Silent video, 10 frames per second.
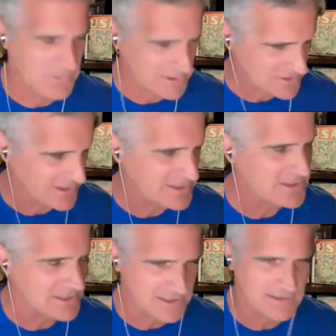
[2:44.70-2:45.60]

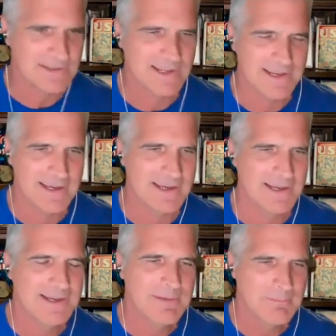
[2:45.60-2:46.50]
administration
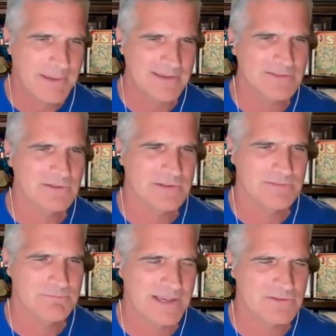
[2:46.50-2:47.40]
passed
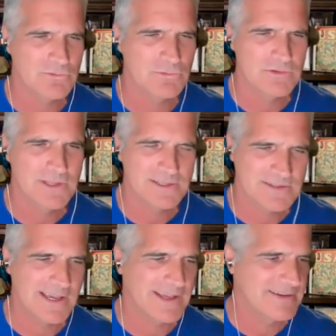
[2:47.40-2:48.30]
a rule that
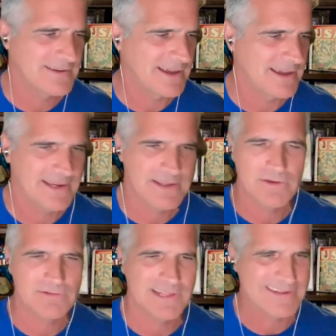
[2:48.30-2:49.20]
said any of
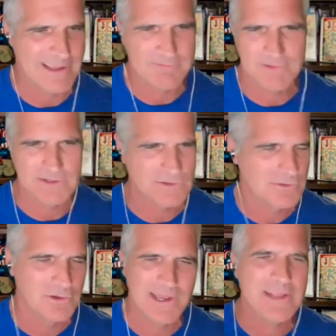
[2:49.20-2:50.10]
the like Netflix,
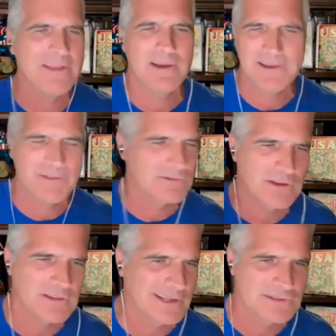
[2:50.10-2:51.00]
Hulu, any of those
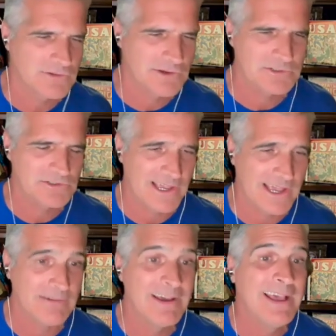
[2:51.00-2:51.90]
online subscriptions you
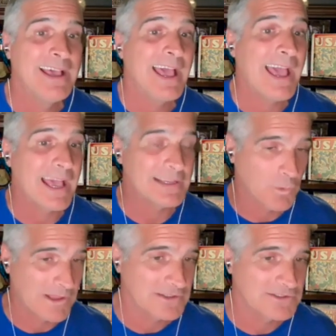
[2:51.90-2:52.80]
have, as
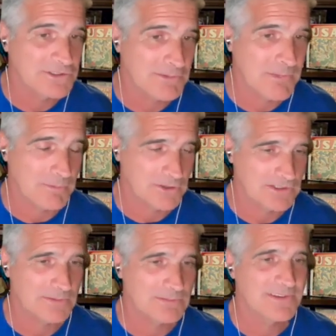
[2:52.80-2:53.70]
well as gym
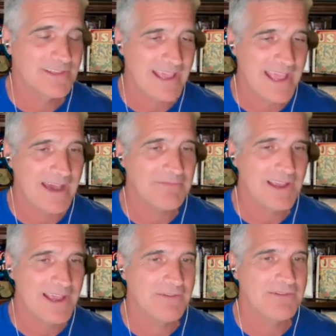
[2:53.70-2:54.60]
memberships, they have to
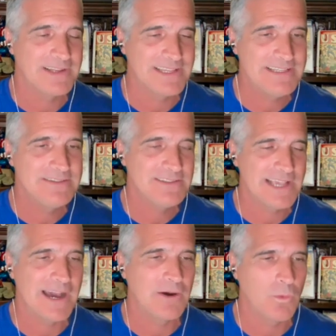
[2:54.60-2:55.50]
have an
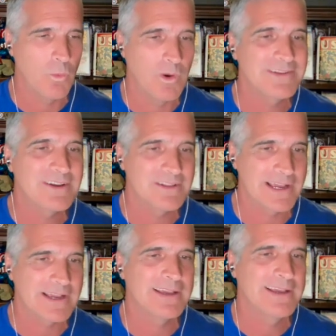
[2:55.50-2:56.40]
easy out, one
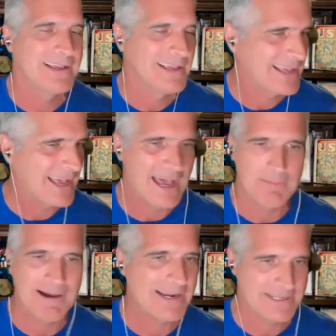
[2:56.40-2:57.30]
click.
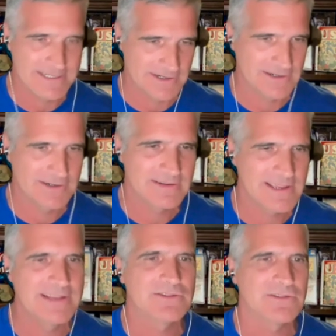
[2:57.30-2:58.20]
I'm out of here.
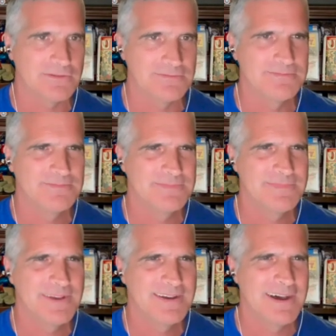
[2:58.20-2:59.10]
Cancel.
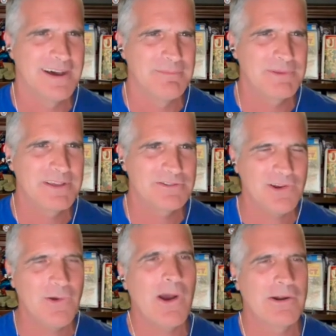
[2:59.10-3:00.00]
Because you
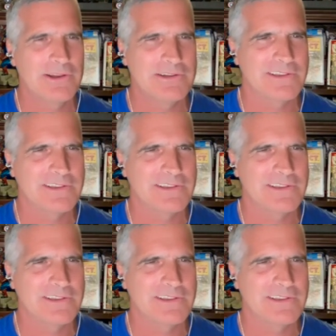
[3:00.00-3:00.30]
know how hard it